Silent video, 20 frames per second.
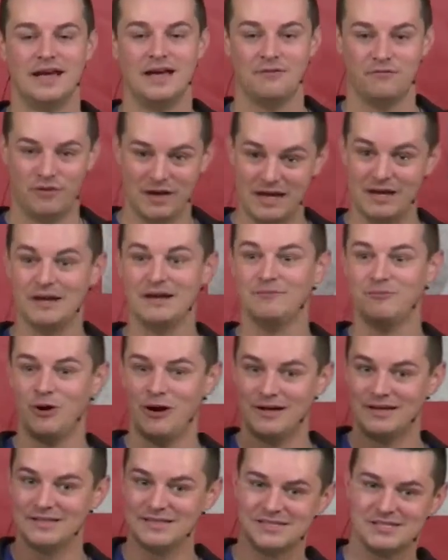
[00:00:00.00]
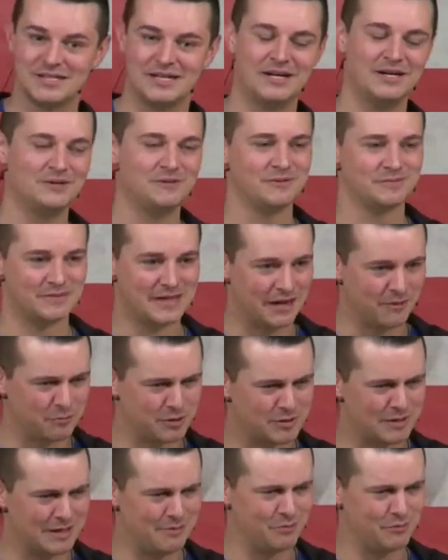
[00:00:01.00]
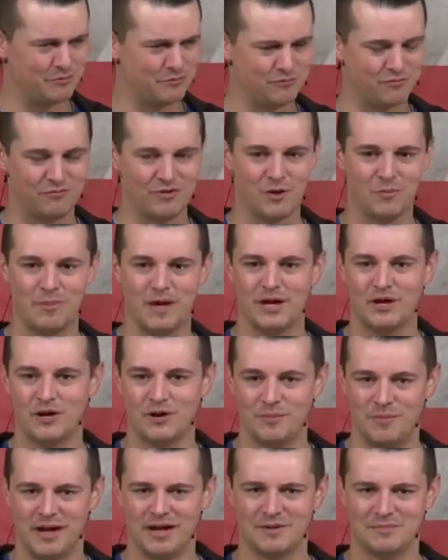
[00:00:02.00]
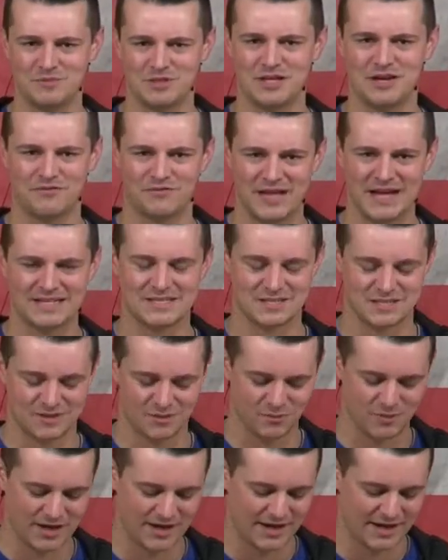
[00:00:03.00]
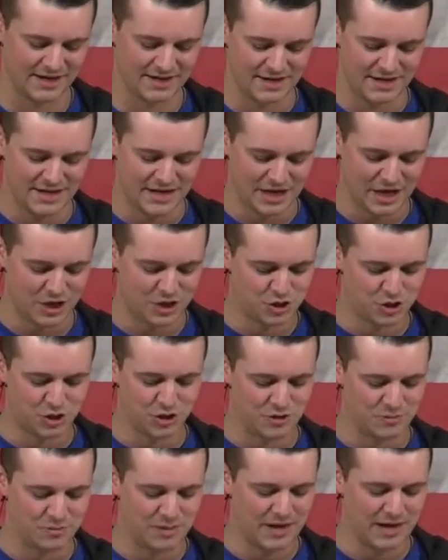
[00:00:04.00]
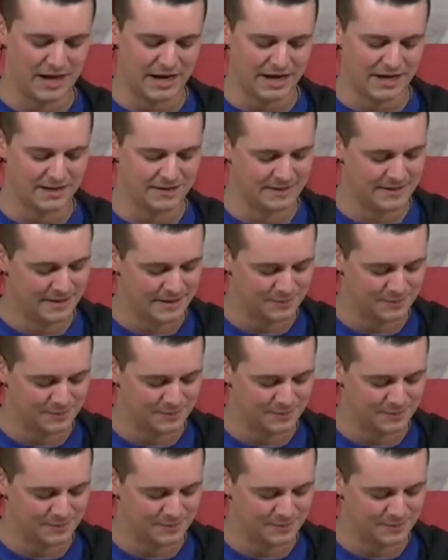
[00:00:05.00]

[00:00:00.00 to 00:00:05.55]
if he was, he would feel better about himself. That's the way he should be.